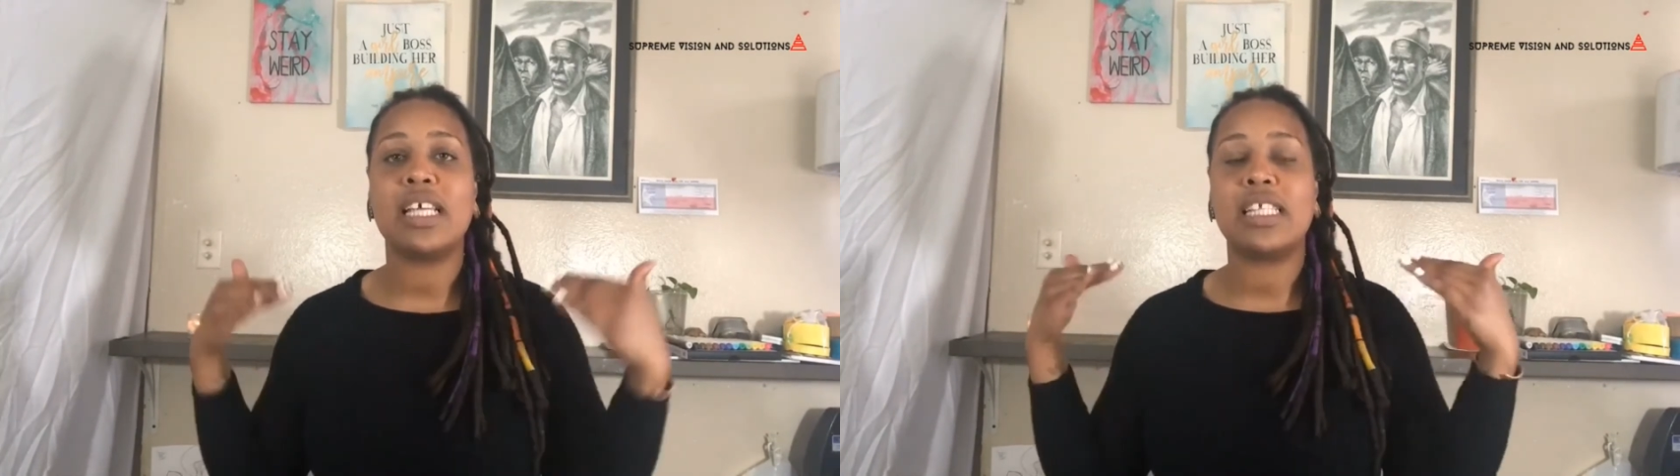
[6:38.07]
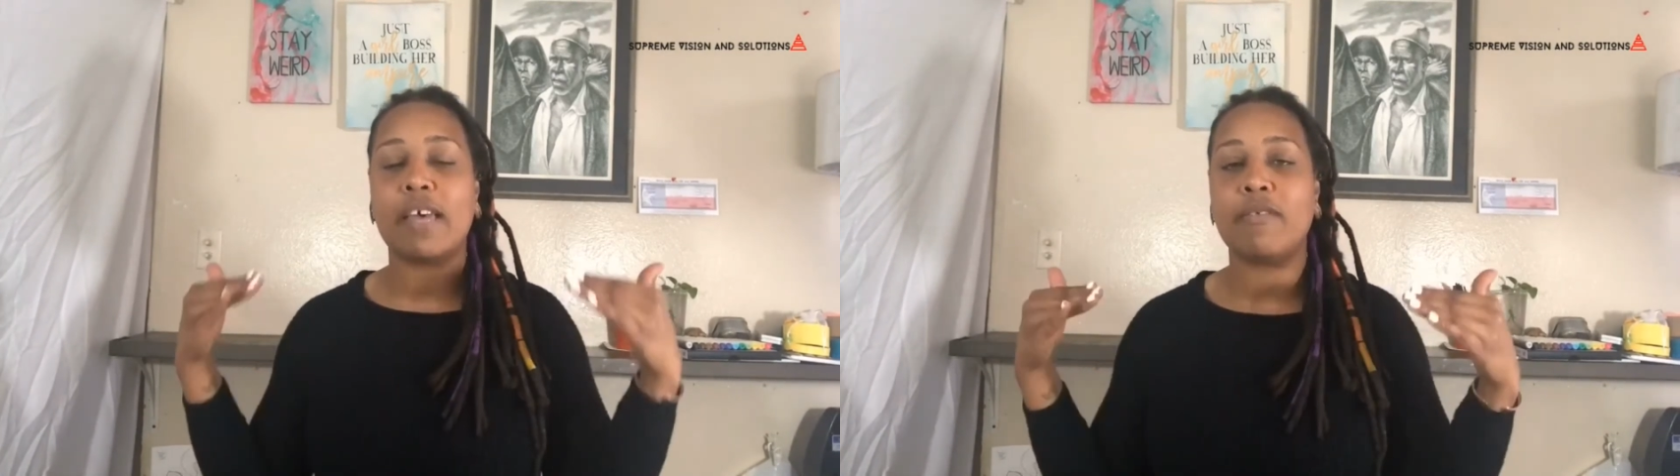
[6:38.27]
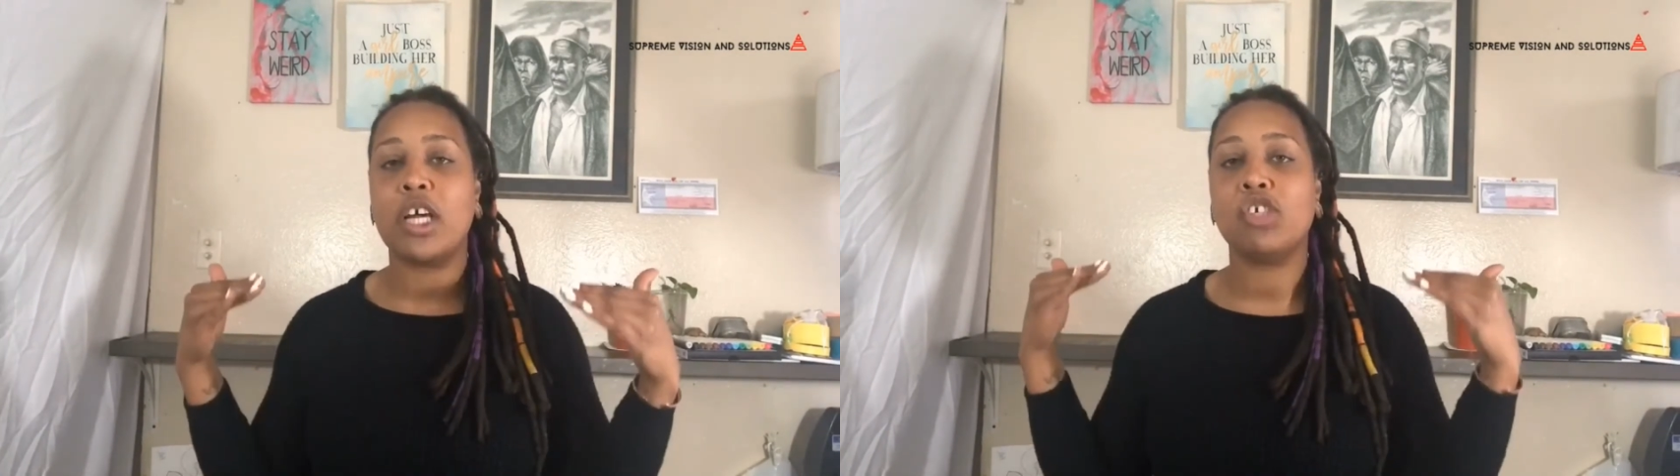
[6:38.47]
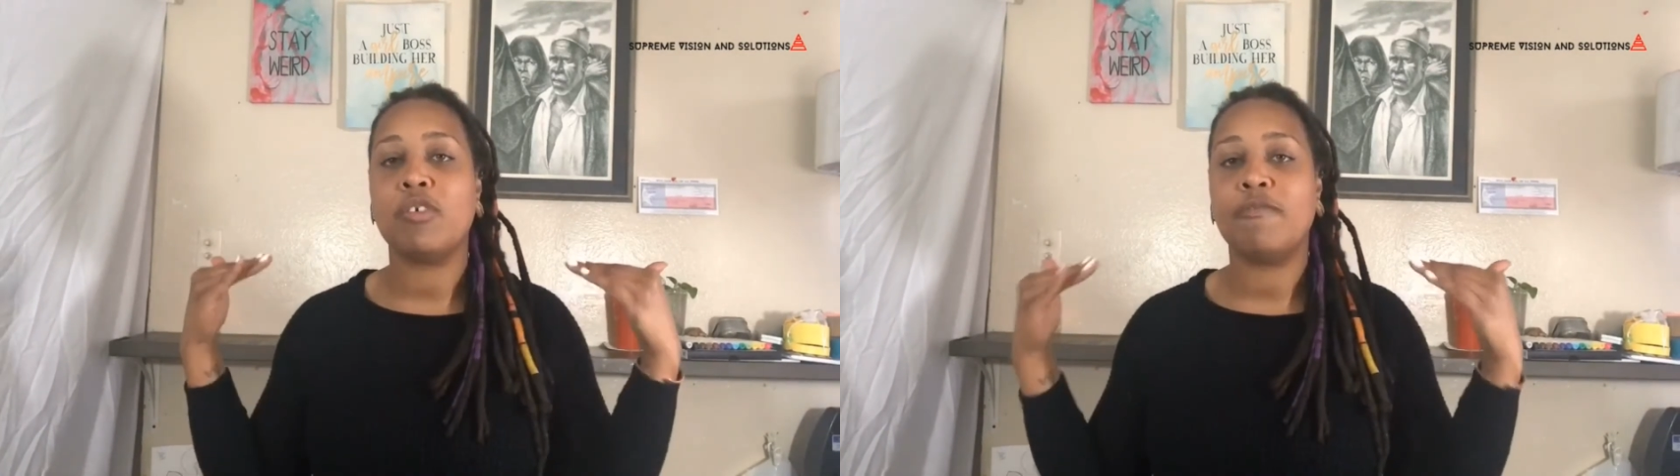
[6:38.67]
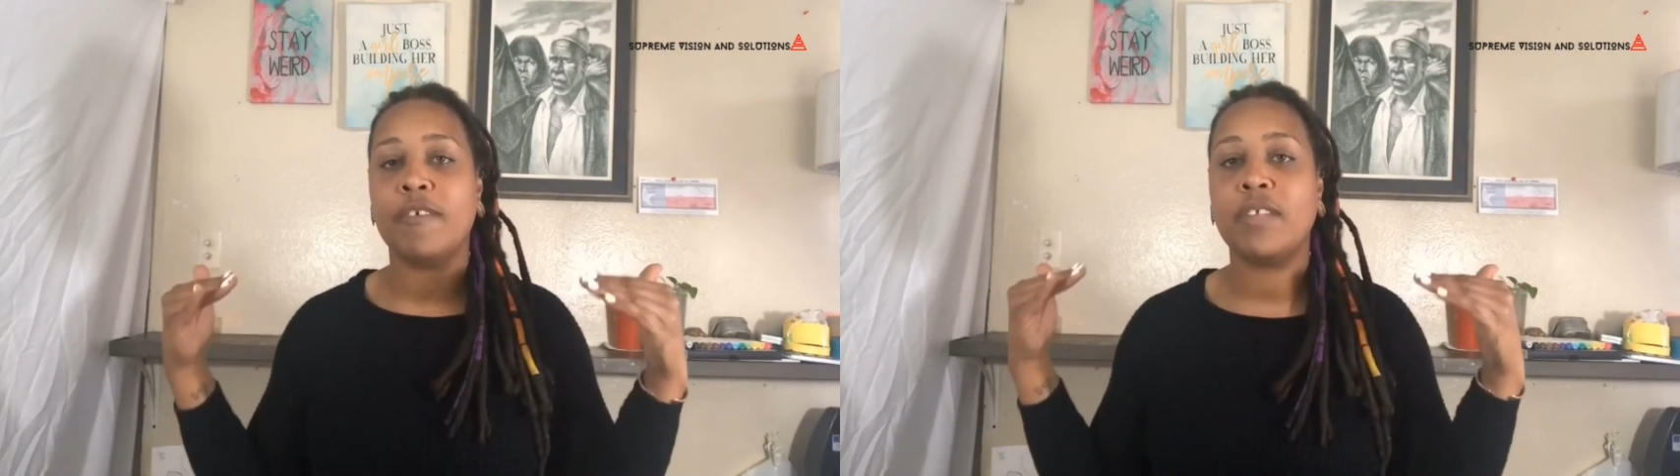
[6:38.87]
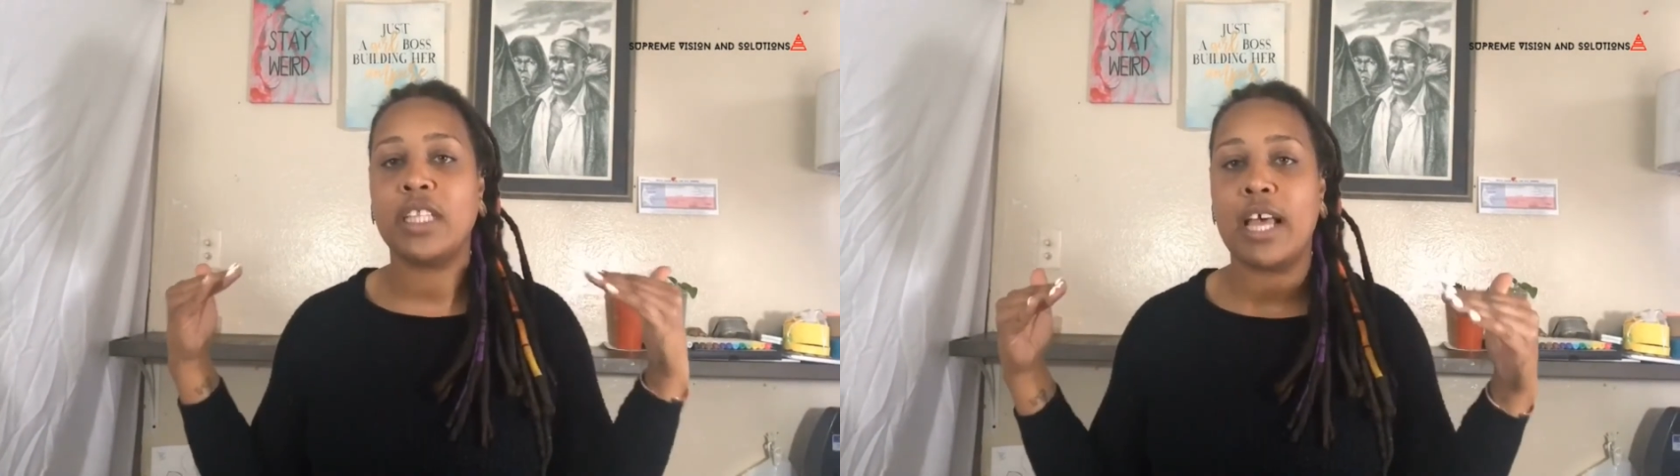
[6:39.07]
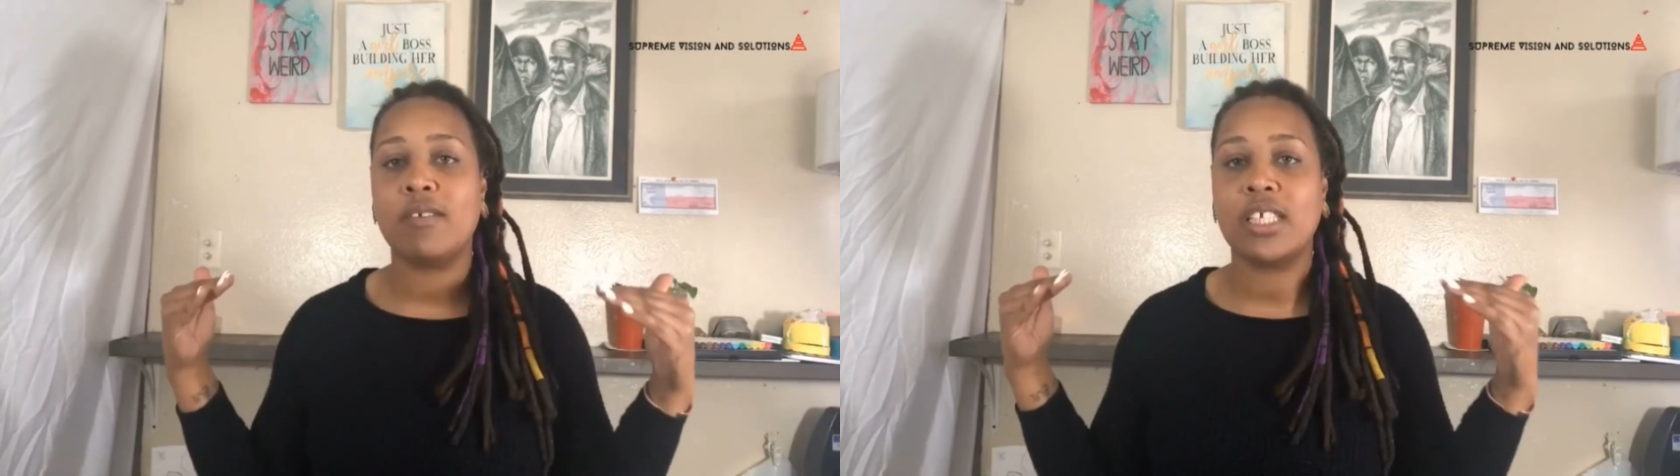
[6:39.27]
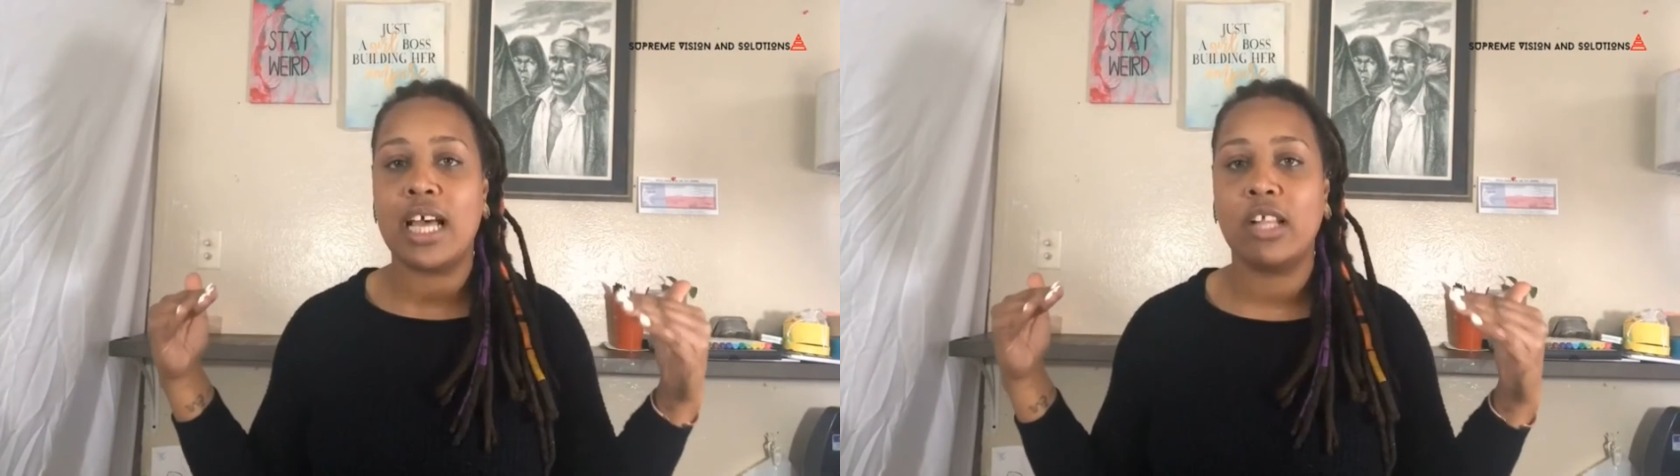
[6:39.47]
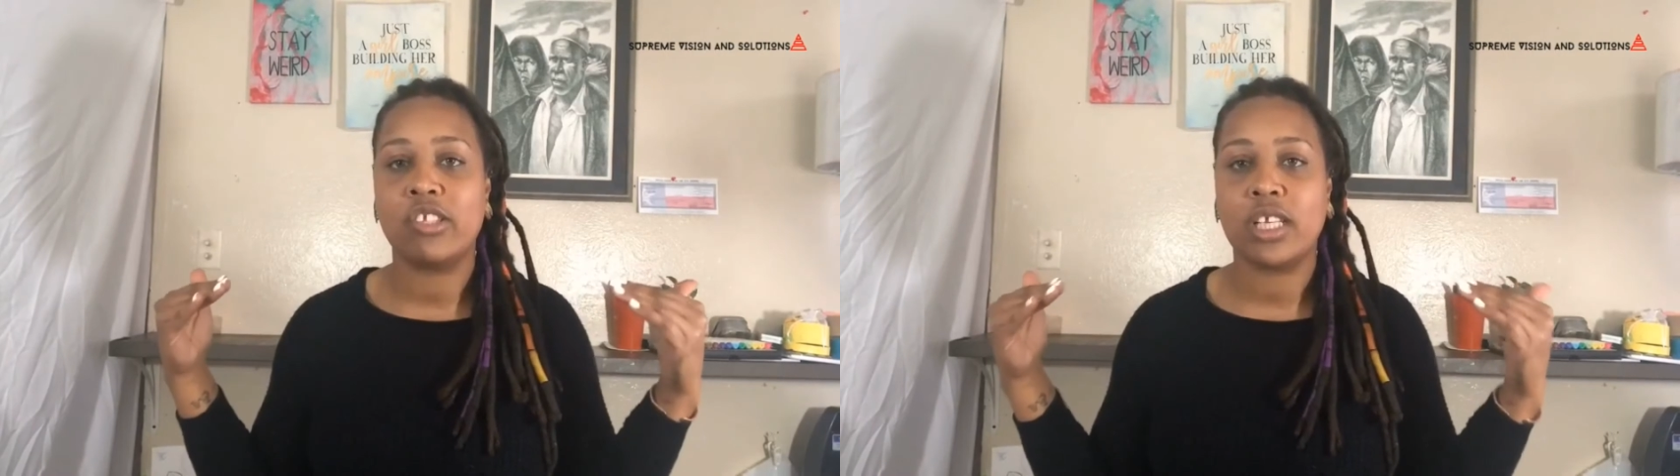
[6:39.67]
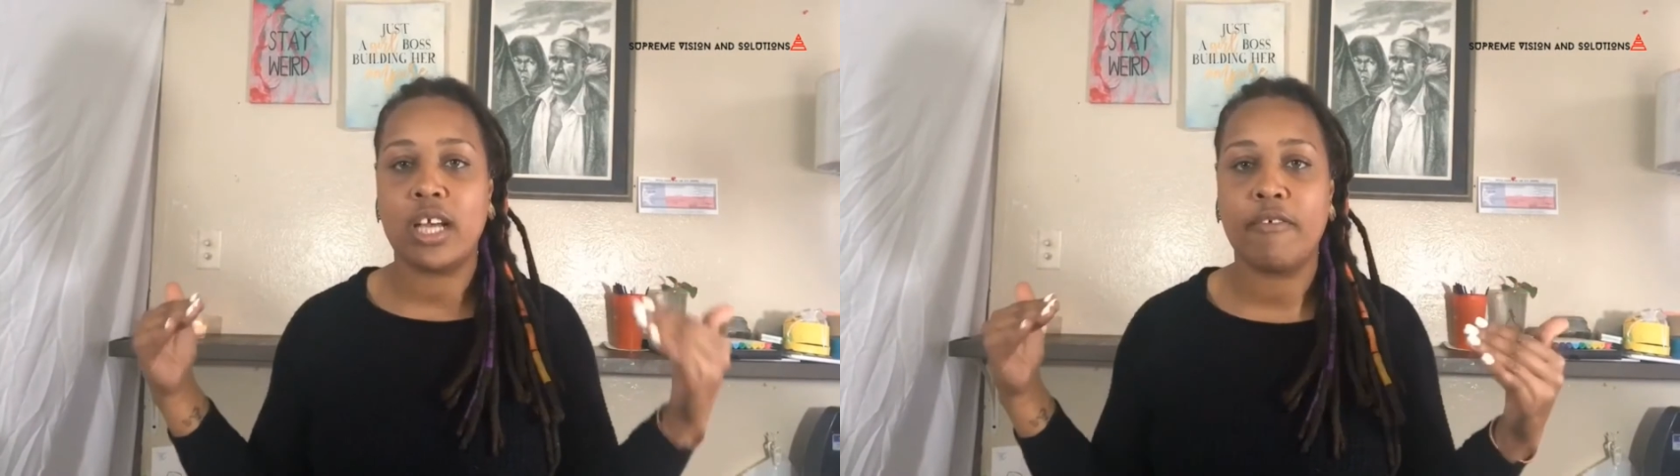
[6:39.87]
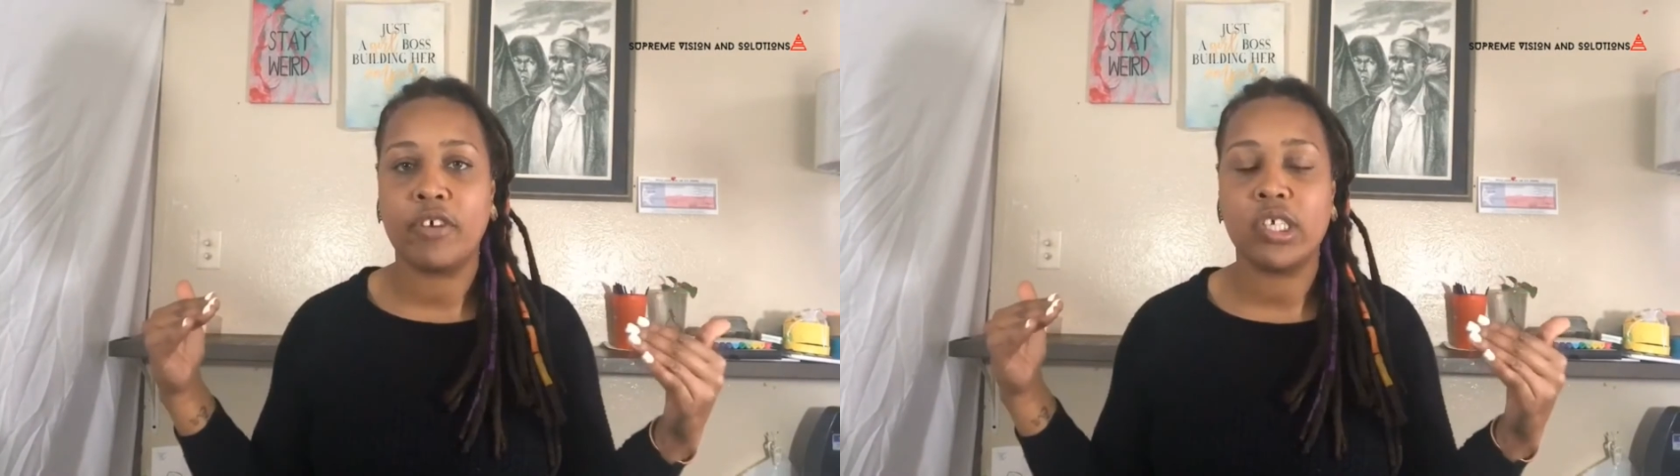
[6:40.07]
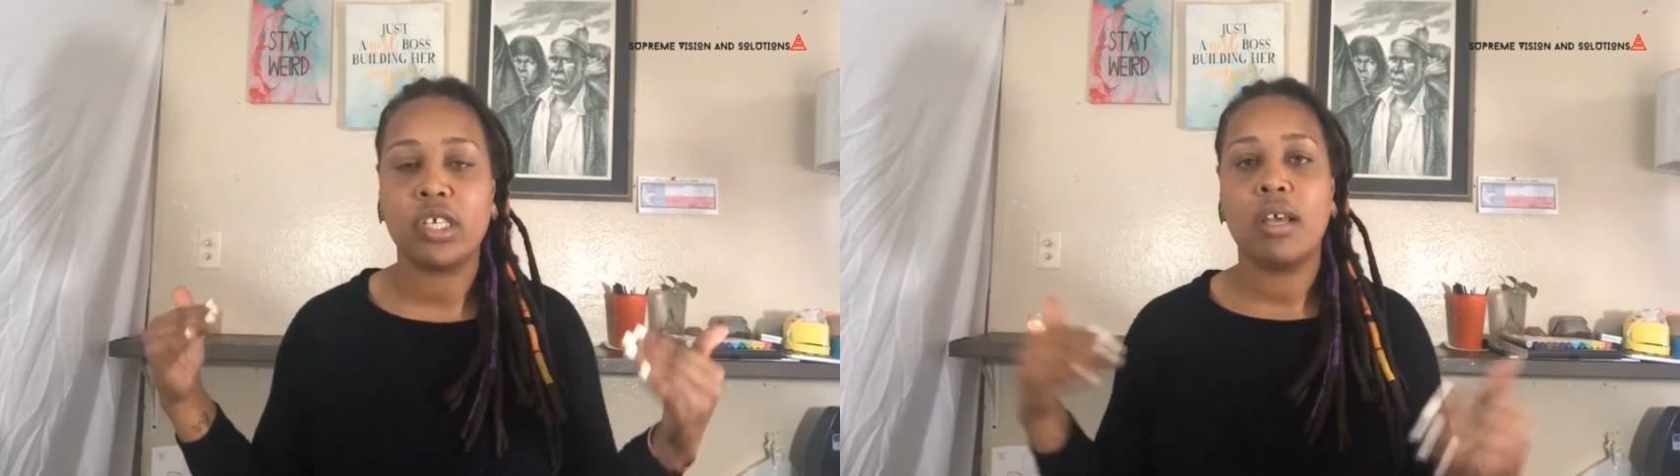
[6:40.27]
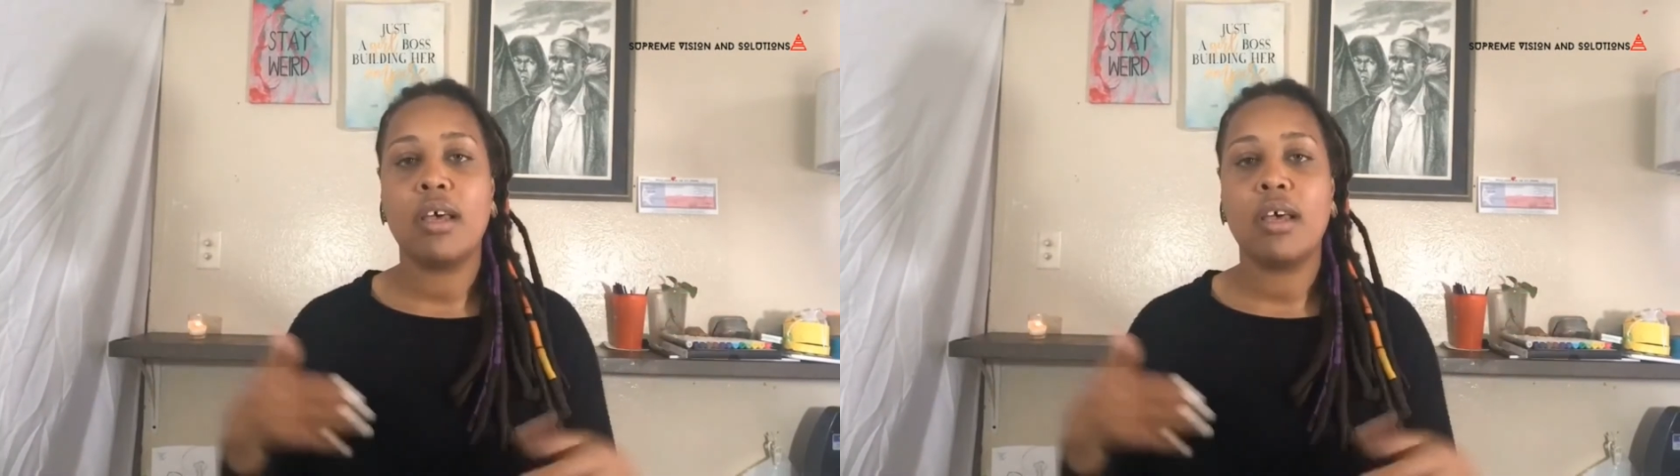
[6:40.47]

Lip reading: $750,000 in coverage.